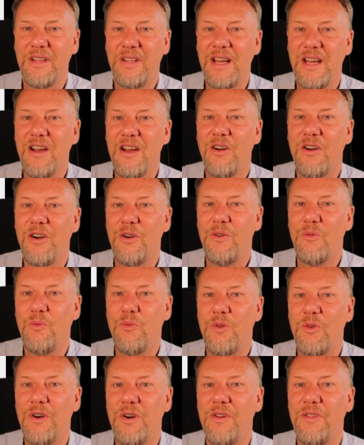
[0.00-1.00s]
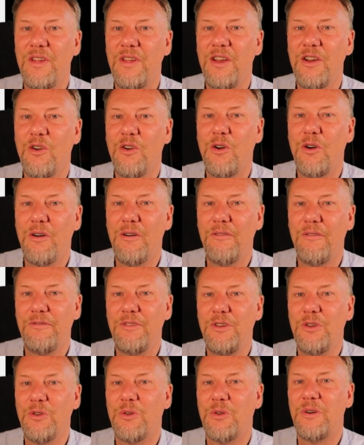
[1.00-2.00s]
They are worthy
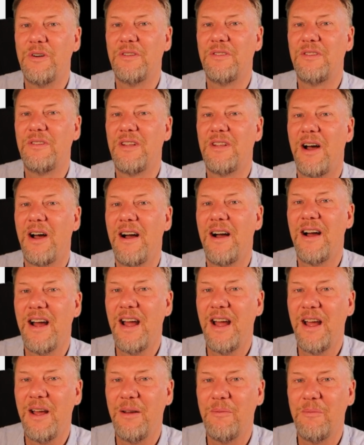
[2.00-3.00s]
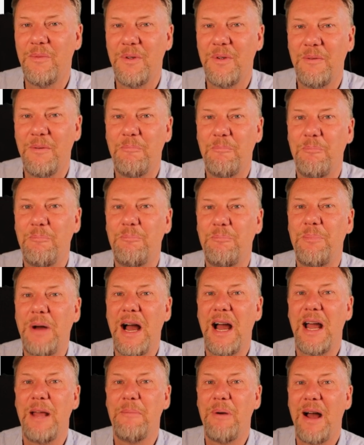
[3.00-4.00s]
of your time.
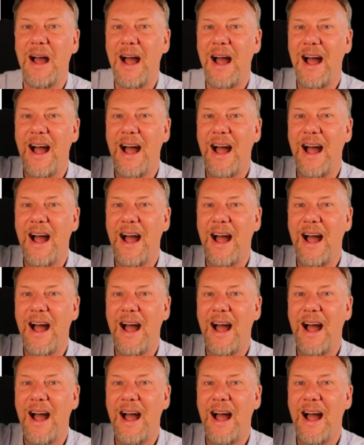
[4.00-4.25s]
Bye-bye.